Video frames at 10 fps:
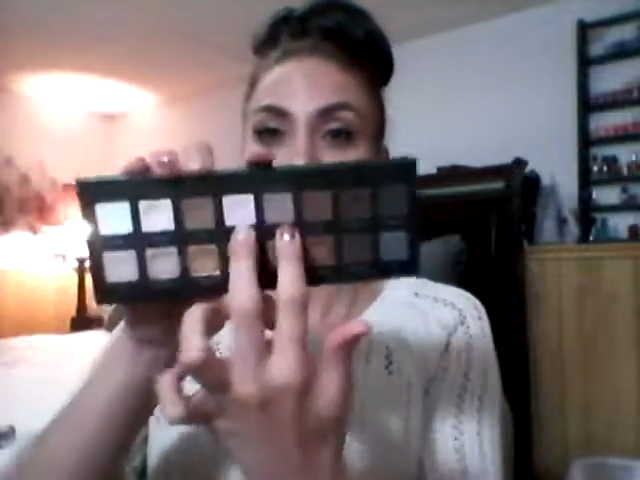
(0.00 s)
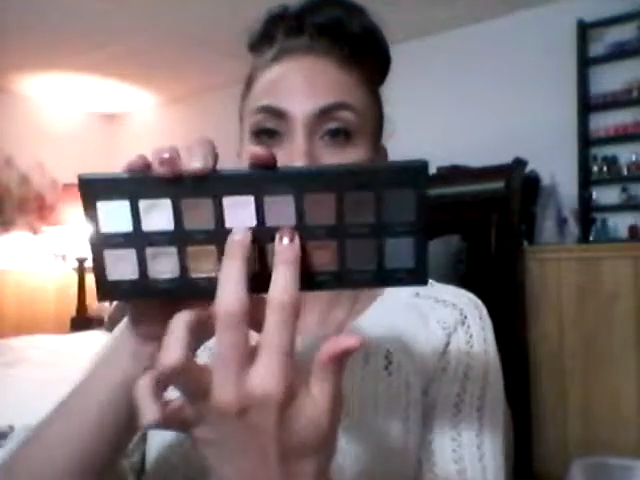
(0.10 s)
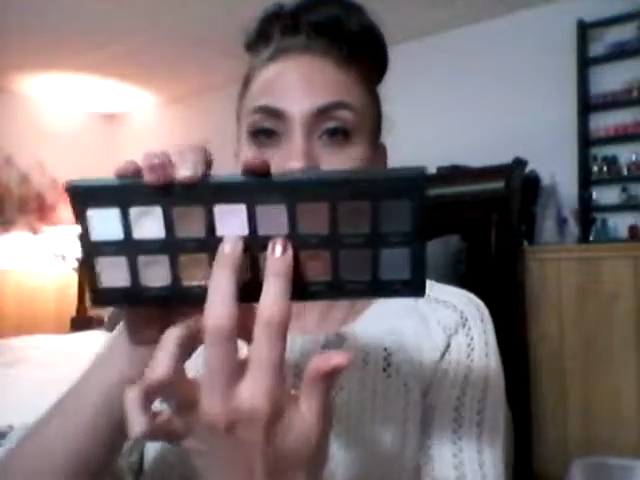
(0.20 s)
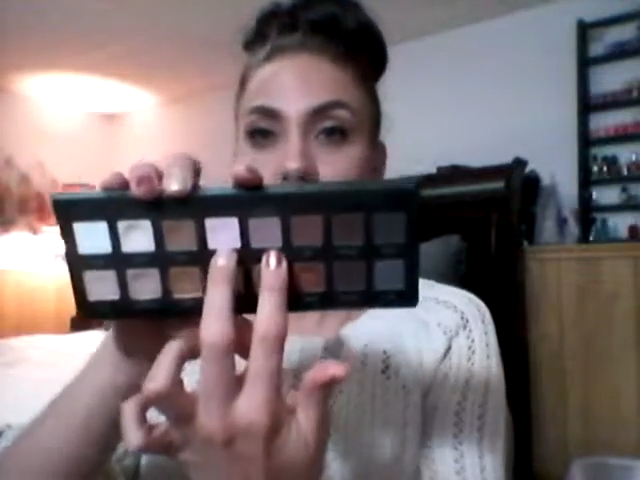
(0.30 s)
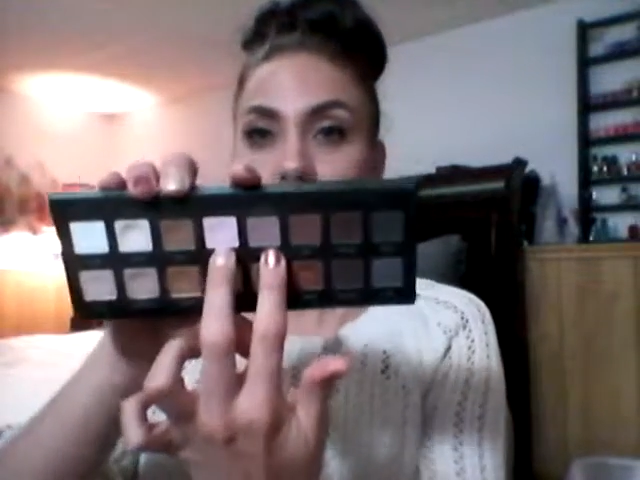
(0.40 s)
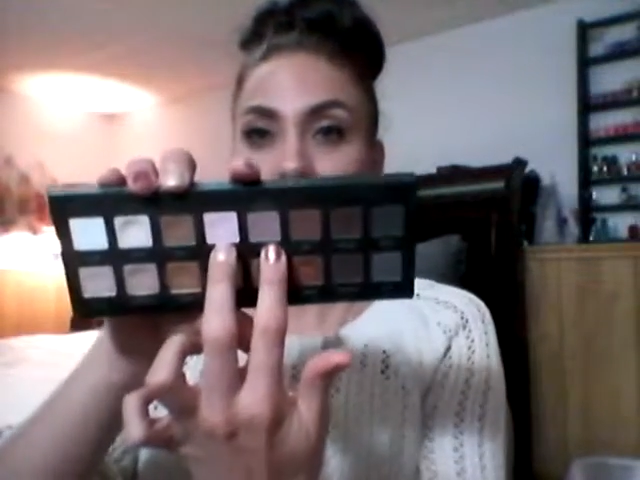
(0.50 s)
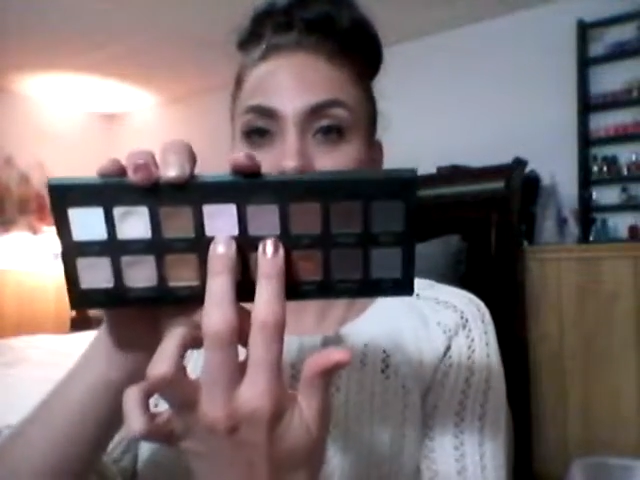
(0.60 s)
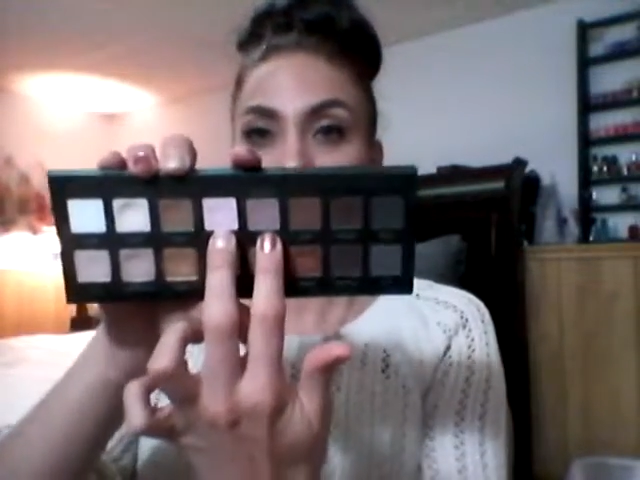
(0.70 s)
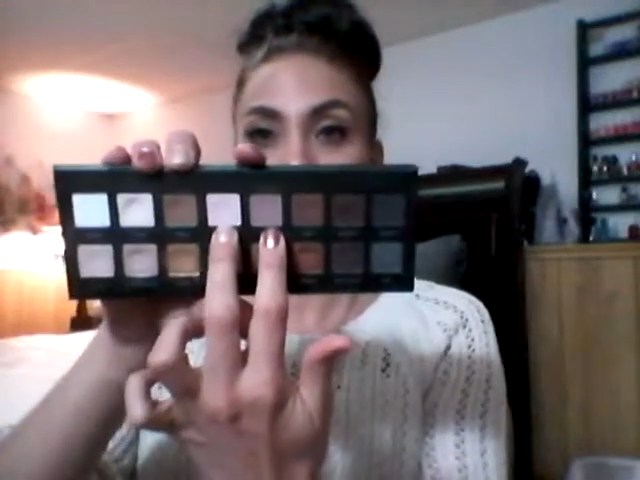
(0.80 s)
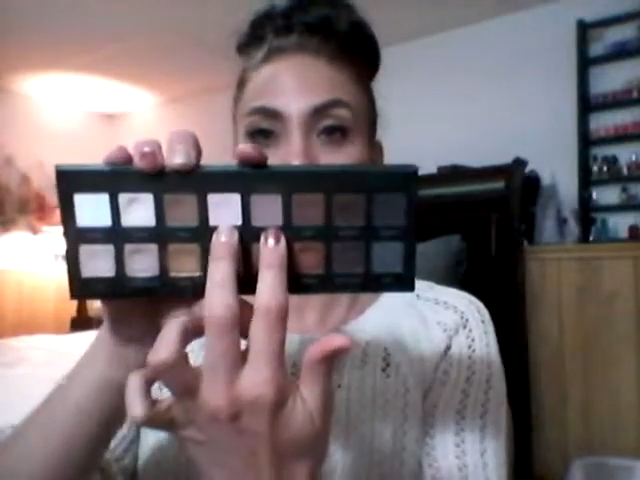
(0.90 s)
light
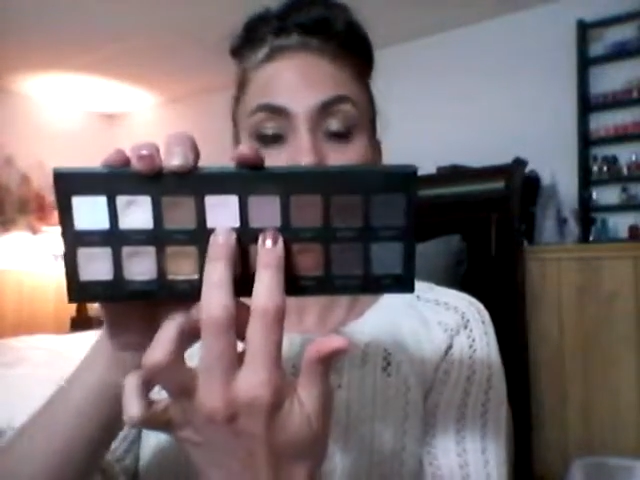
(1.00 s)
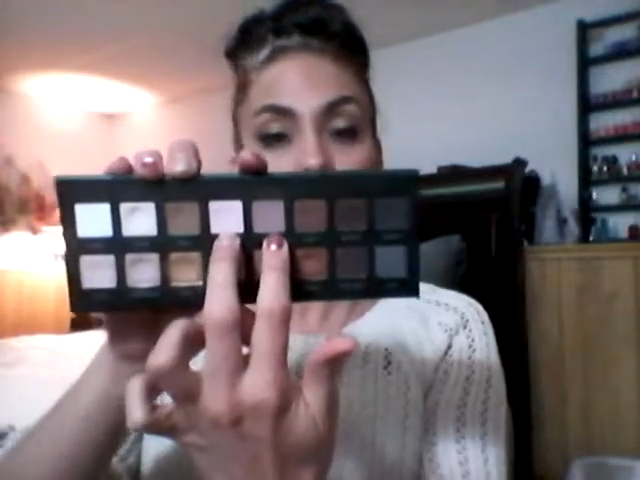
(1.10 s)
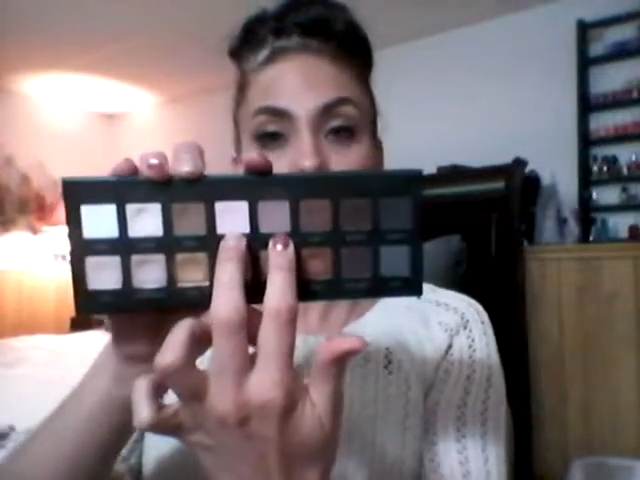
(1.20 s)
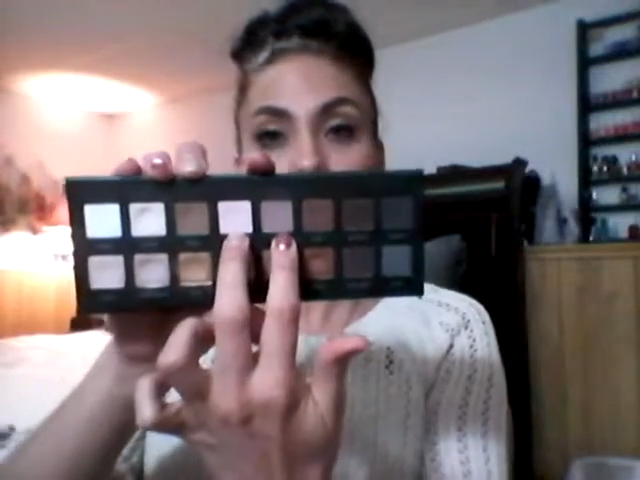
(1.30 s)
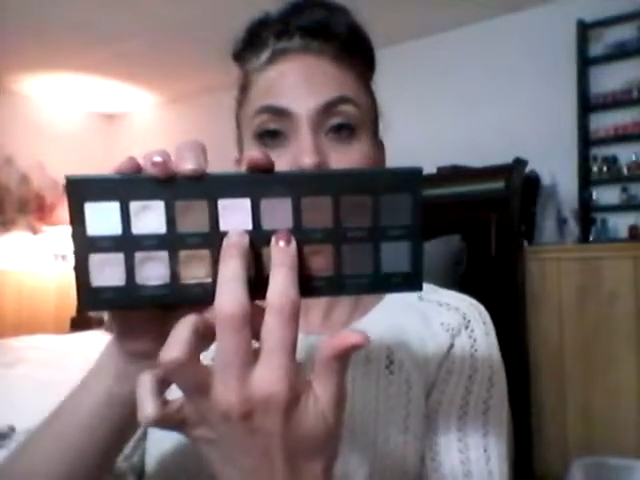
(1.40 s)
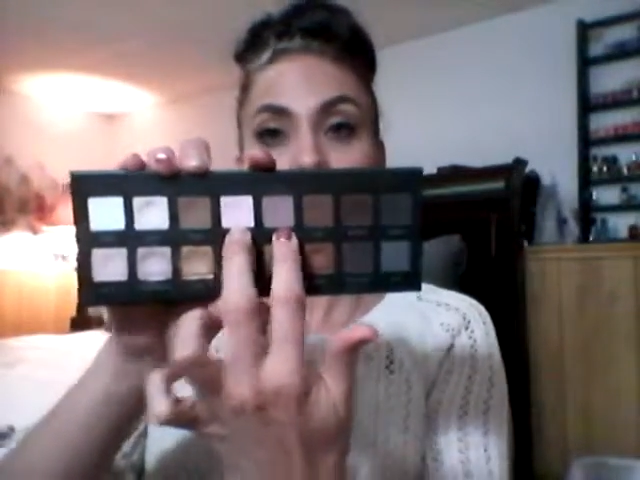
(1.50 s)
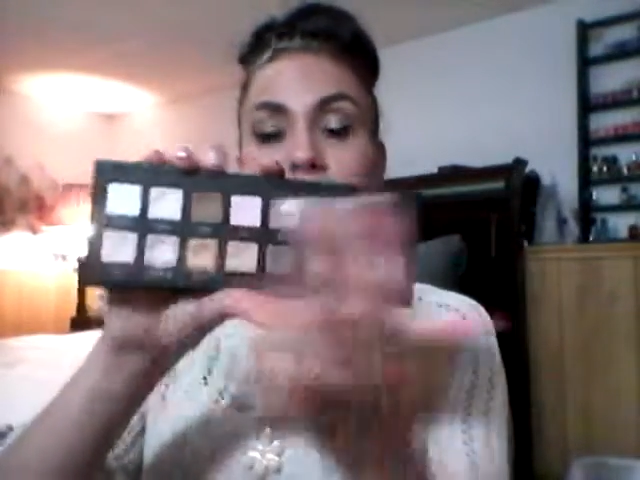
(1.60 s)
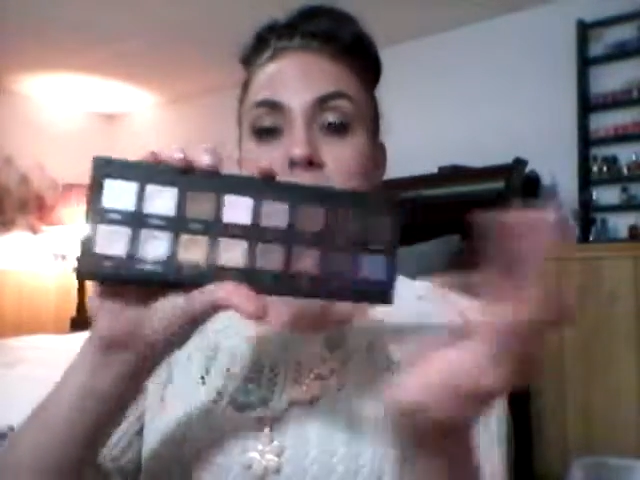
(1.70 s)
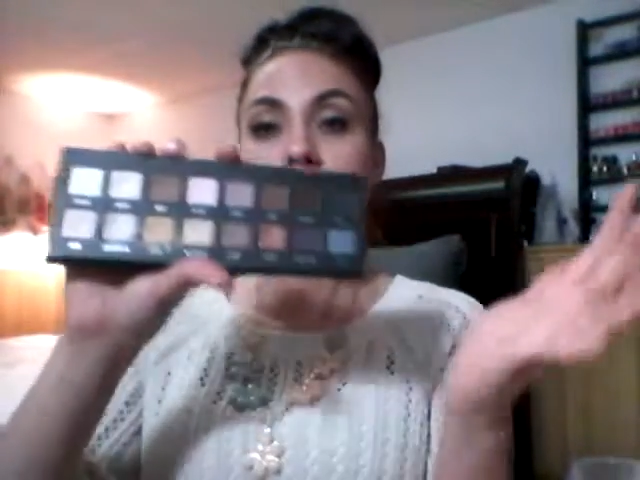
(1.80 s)
pink and mauve.